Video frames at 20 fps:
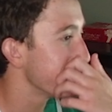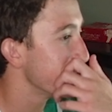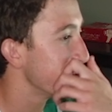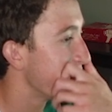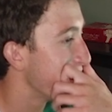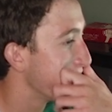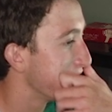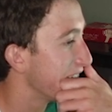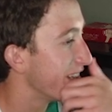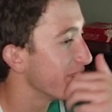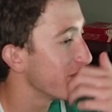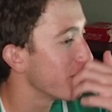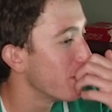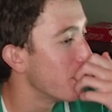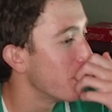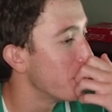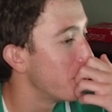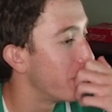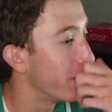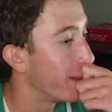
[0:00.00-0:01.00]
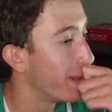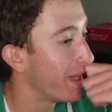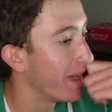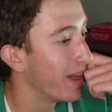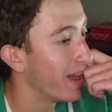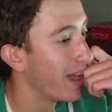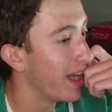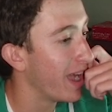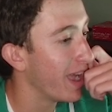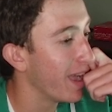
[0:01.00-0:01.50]
down that road, but
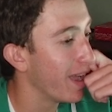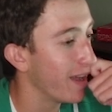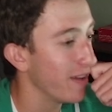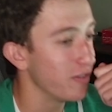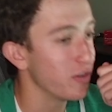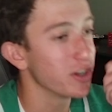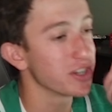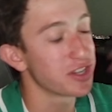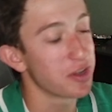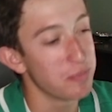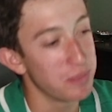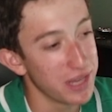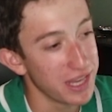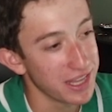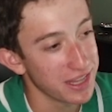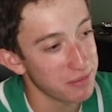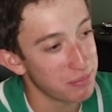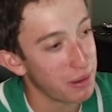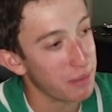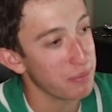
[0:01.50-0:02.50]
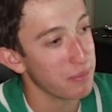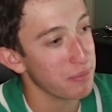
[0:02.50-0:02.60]
uh, I, have also beaten the Puppet